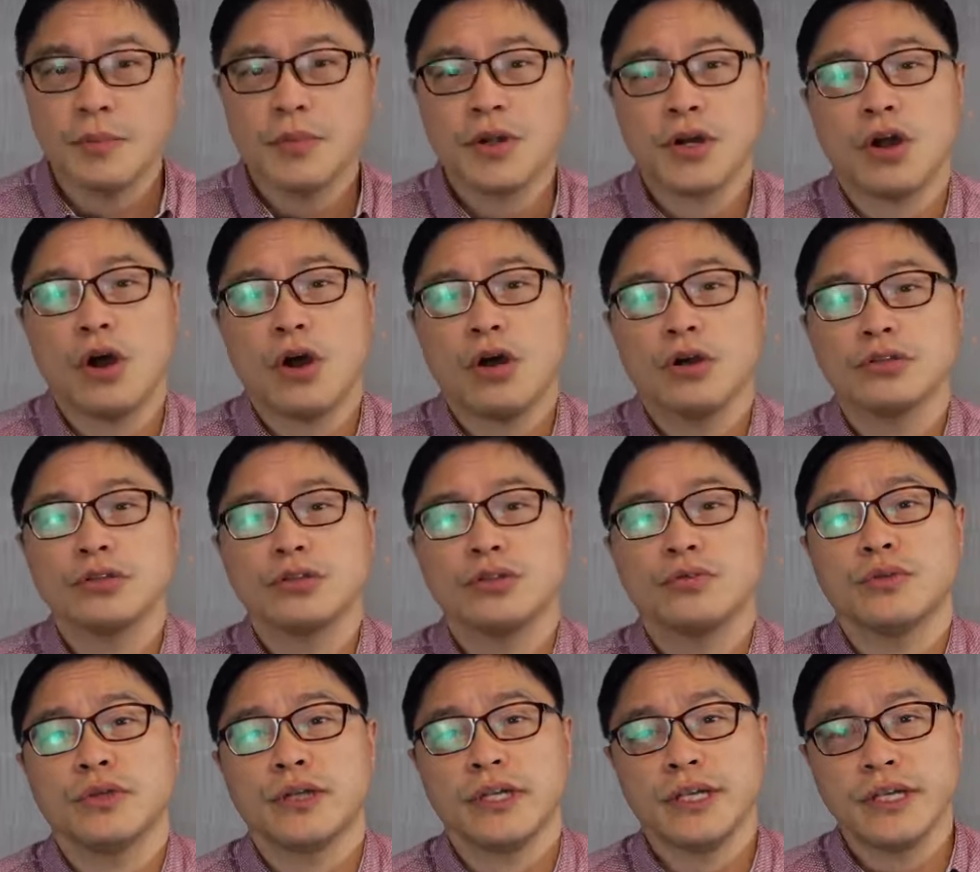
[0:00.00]
but
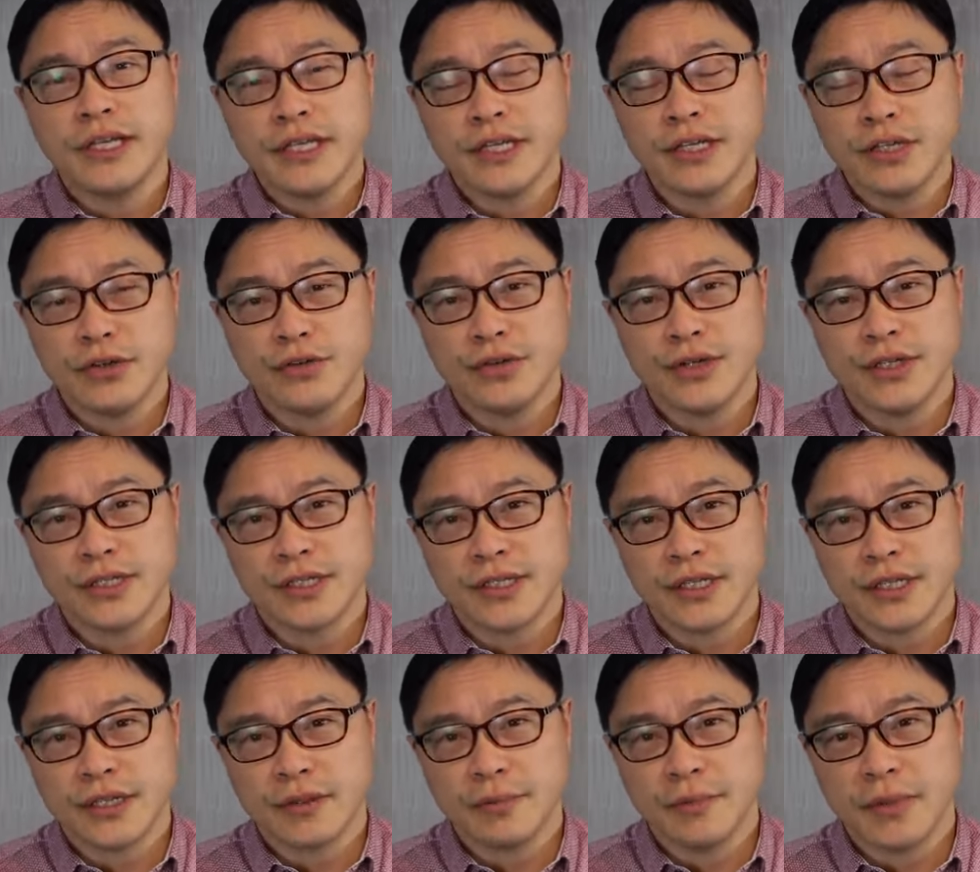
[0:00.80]
also
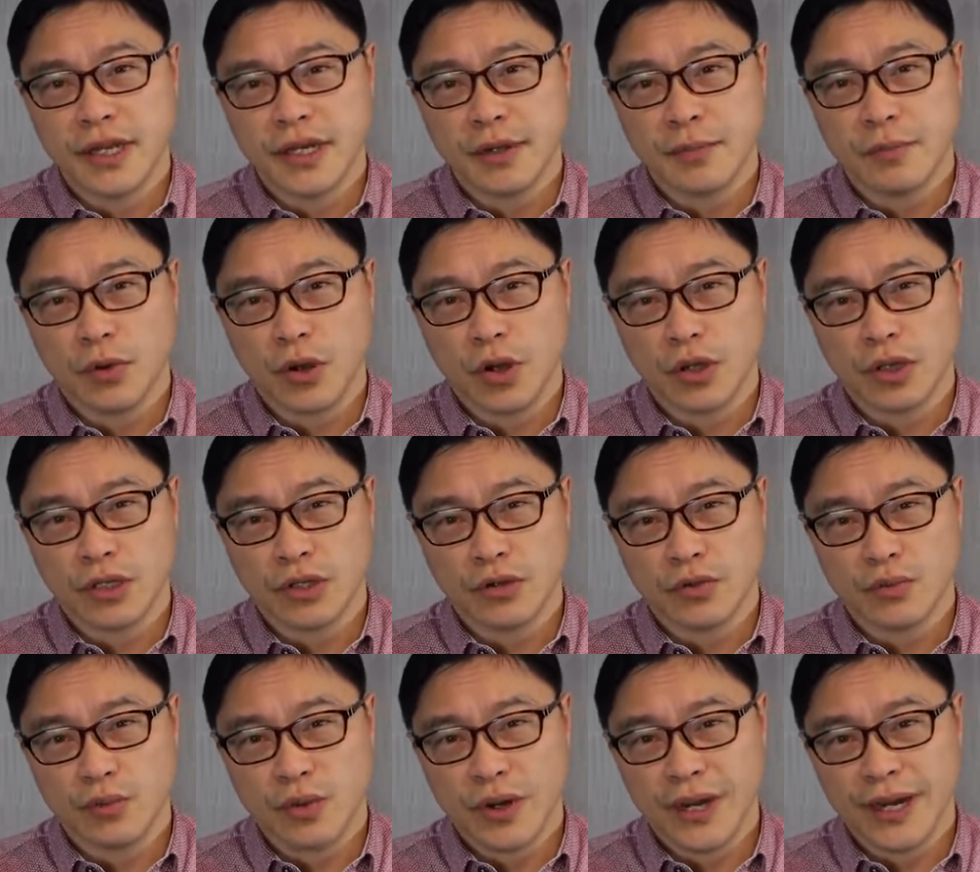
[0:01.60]
increasing the
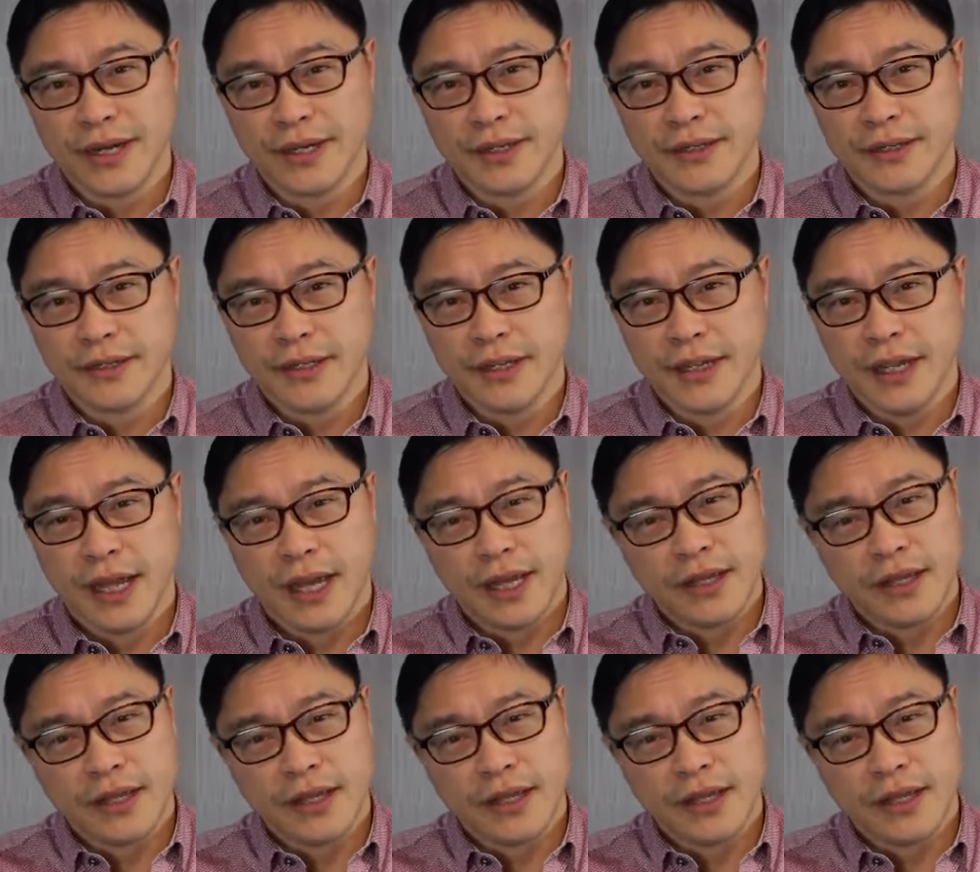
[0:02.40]
metabolic rate.